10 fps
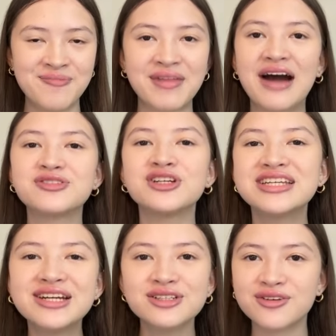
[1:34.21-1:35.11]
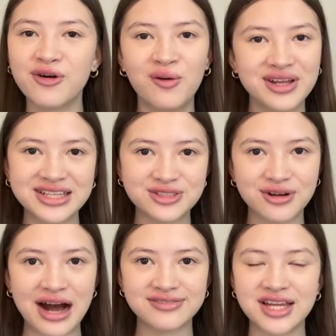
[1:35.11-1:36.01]
After years of honing his
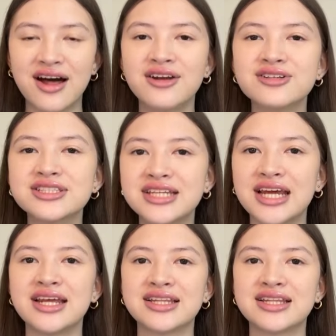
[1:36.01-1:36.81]
craft and understanding